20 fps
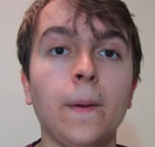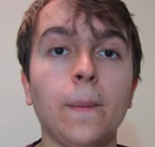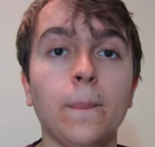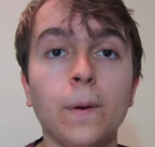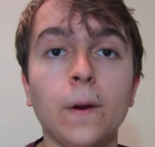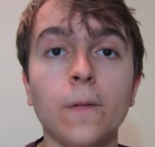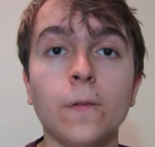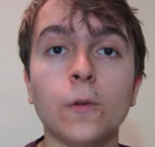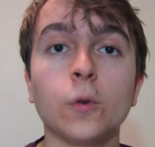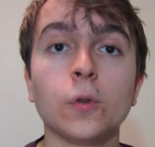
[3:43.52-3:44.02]

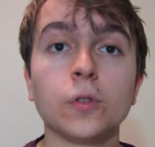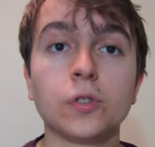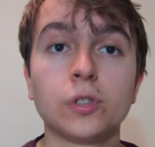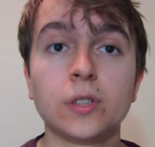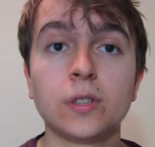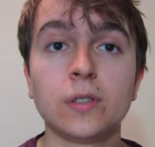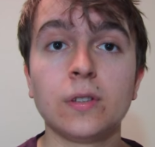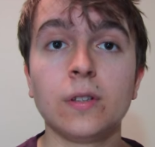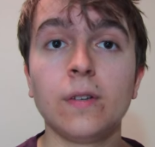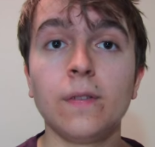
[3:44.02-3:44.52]
But of course,
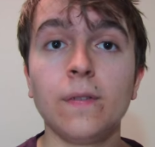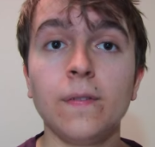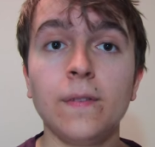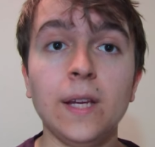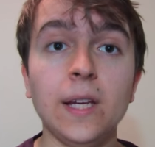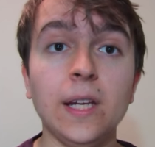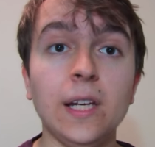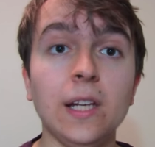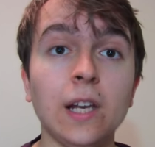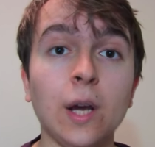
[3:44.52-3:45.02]

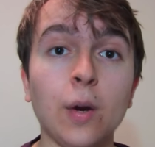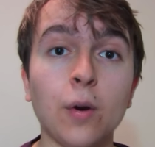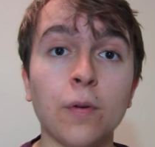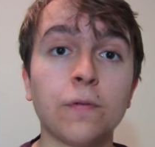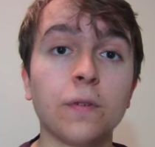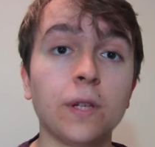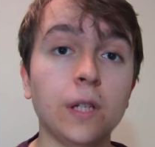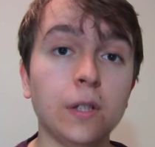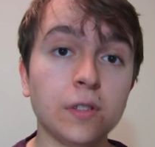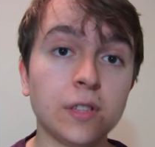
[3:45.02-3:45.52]
the lower
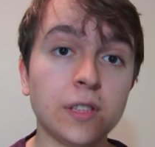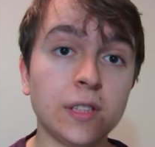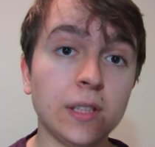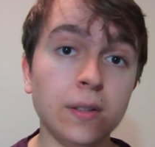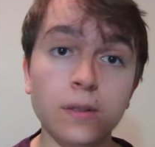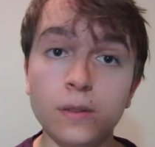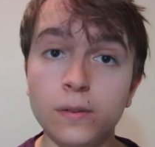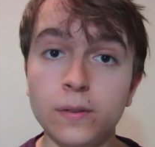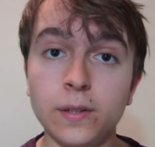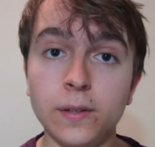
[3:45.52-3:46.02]

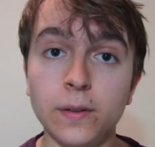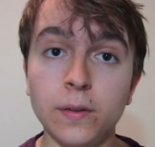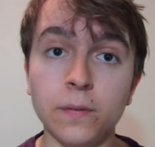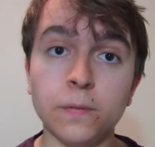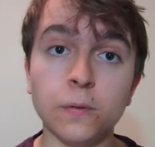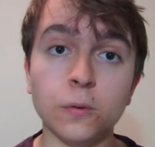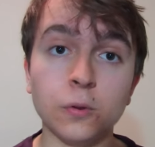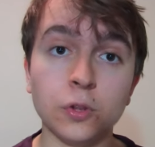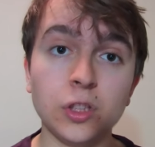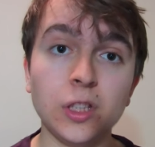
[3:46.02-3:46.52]
frequency that the
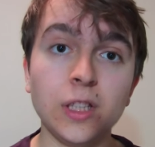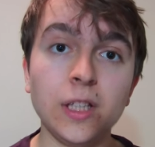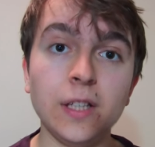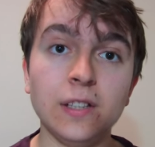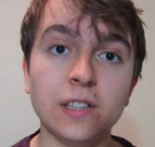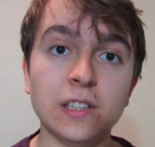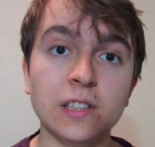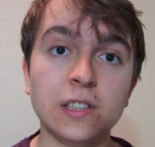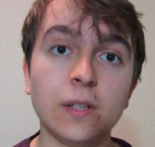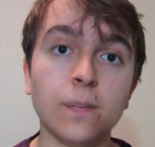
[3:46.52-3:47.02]
4G
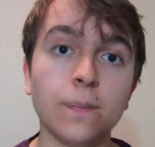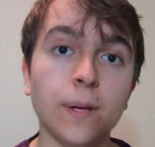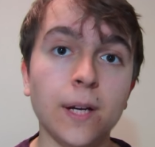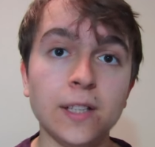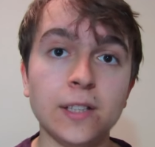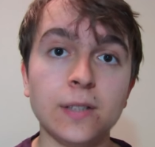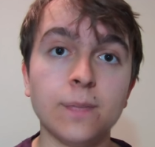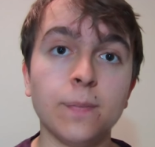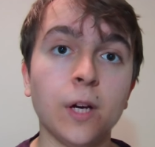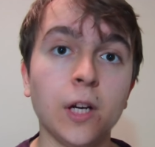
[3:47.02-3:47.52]
uses
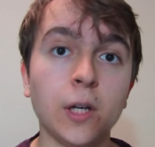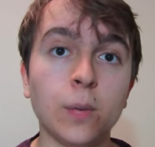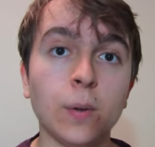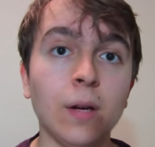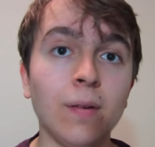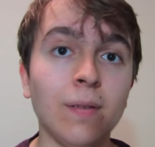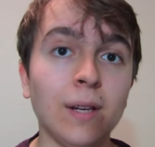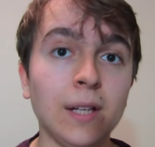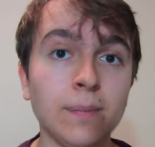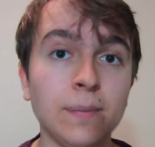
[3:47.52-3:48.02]
compared to the
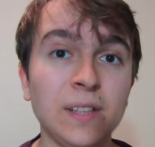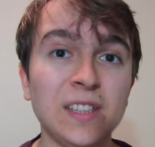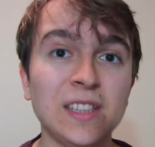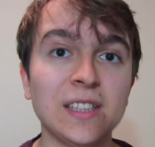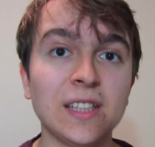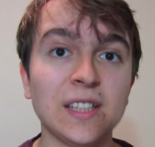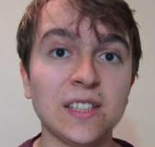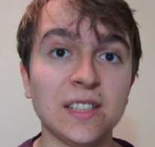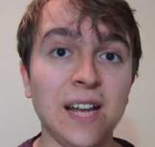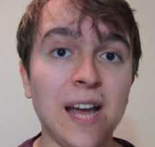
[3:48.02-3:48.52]
microwave link means
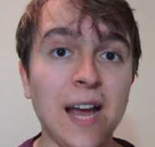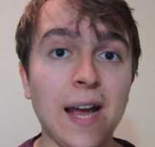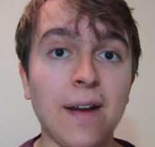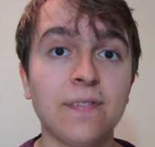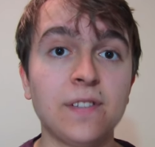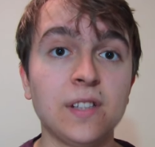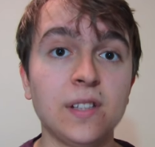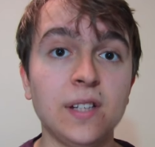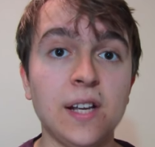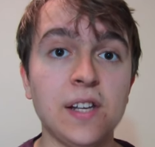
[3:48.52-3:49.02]
it doesn't
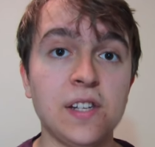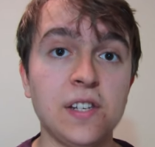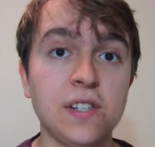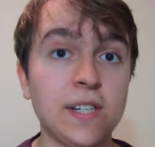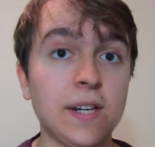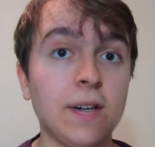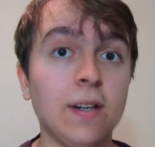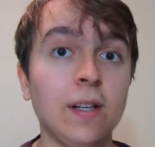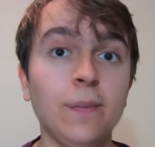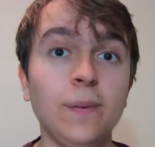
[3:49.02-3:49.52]
have to
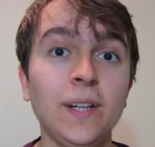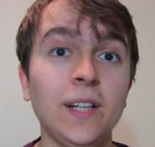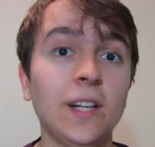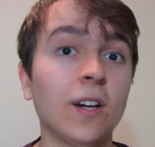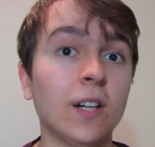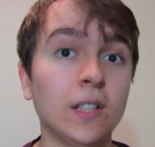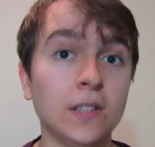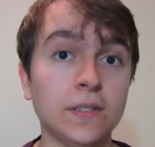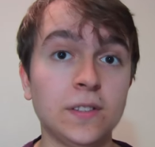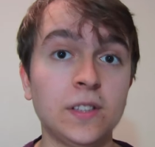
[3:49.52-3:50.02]
necessarily be
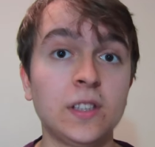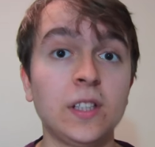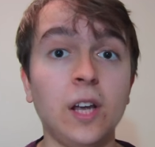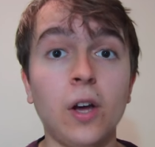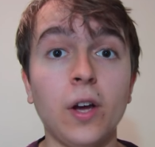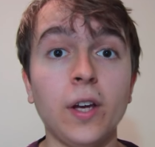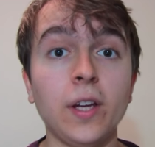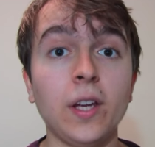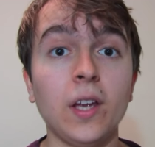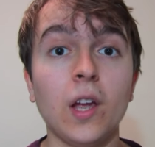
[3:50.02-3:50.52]
line of
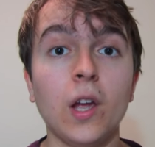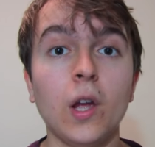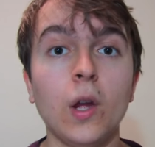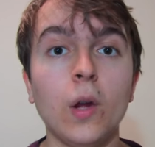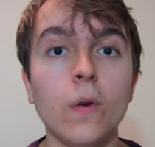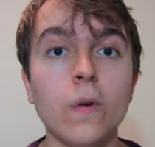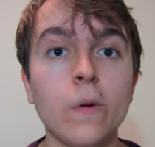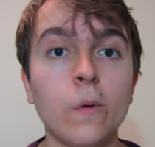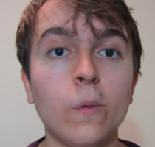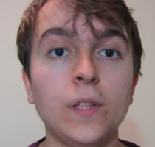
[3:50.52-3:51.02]
sight,
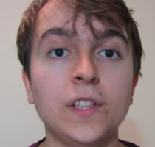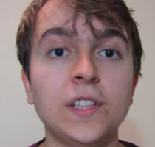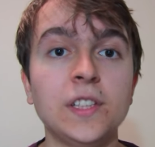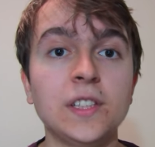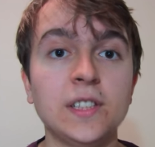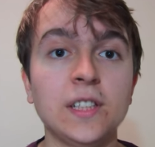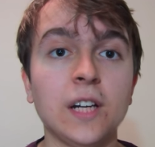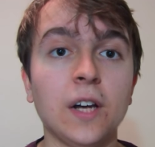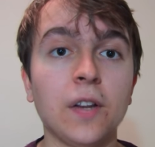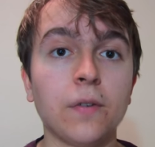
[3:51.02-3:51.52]
which
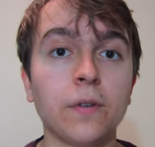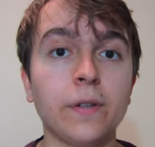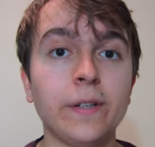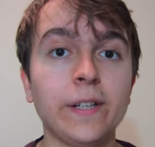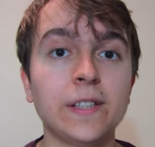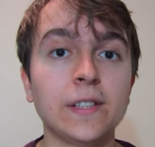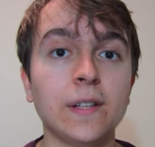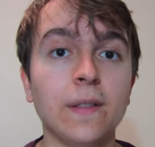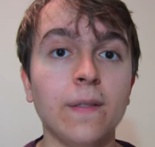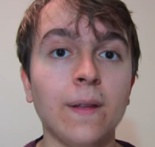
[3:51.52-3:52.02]
is the other
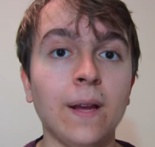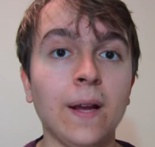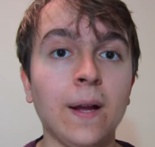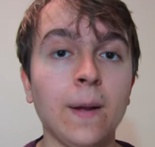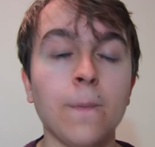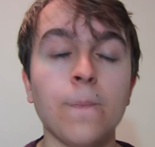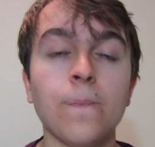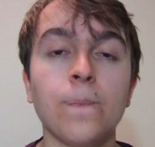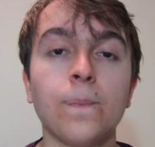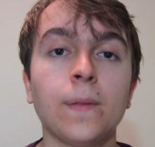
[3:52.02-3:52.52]
reason
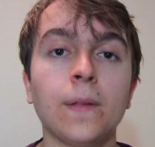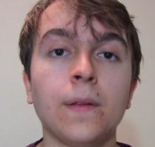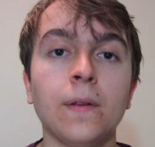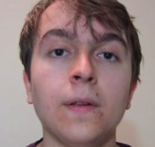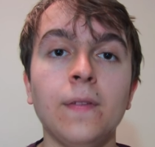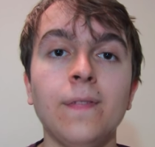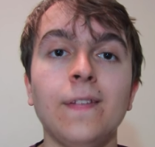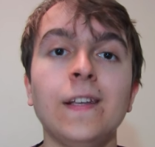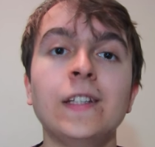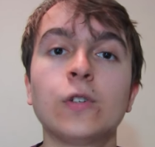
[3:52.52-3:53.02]
that
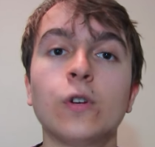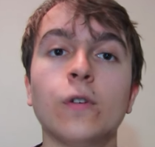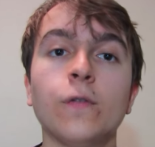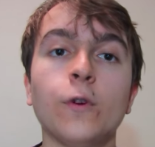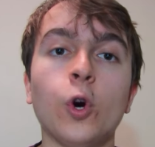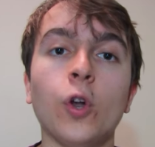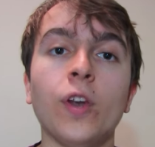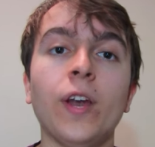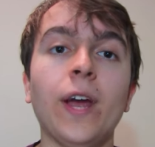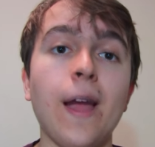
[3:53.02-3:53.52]
this sort of
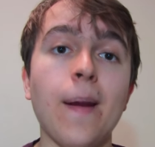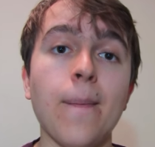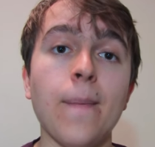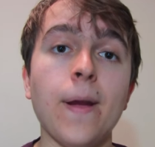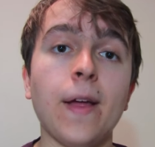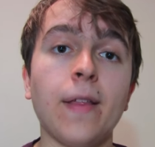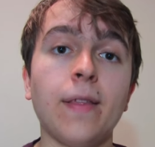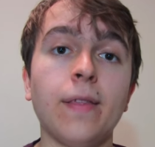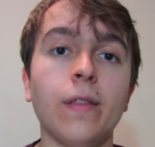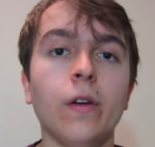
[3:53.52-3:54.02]
on-air
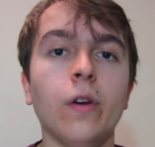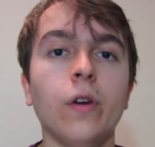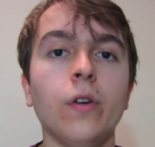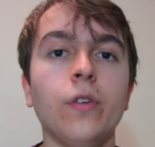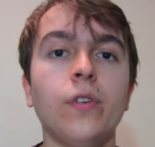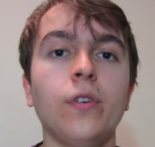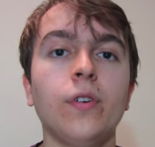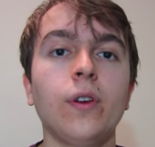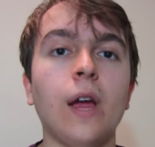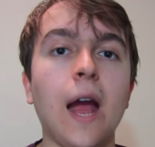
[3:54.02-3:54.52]

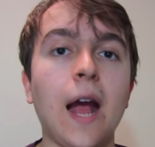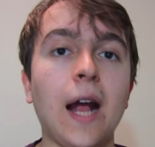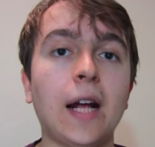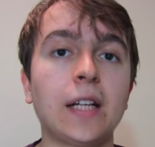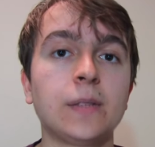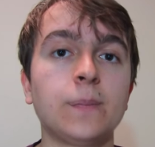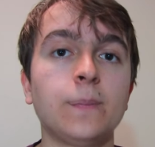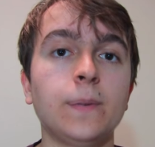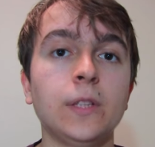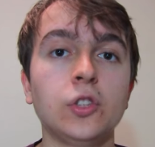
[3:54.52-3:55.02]
method
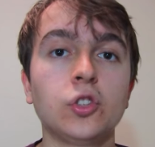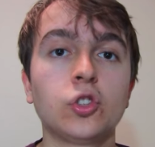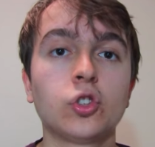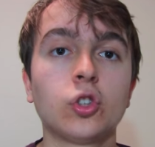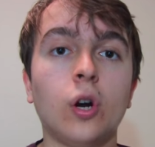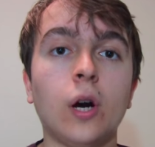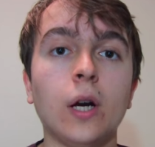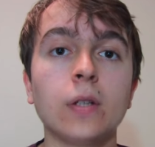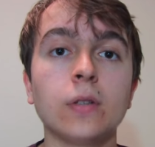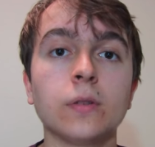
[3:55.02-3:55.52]
has been
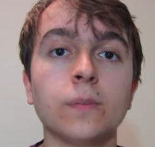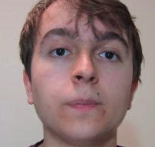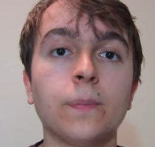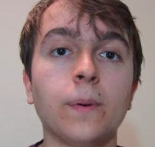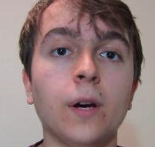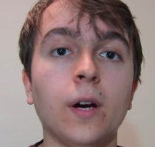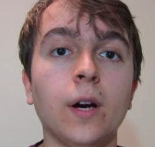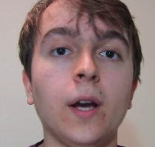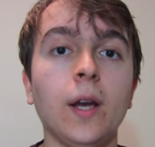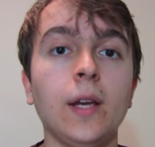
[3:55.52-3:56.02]
trialled
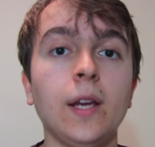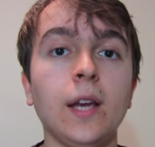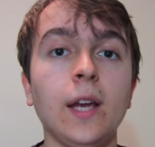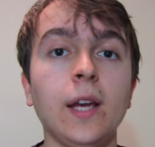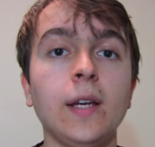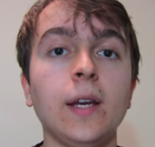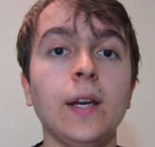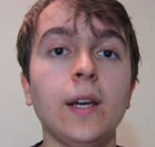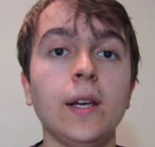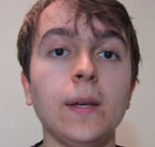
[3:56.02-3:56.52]
by
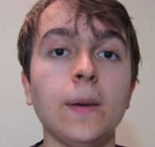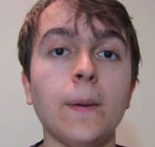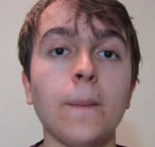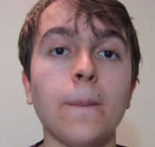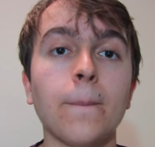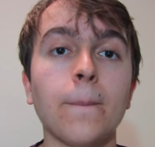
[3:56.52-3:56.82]
EE.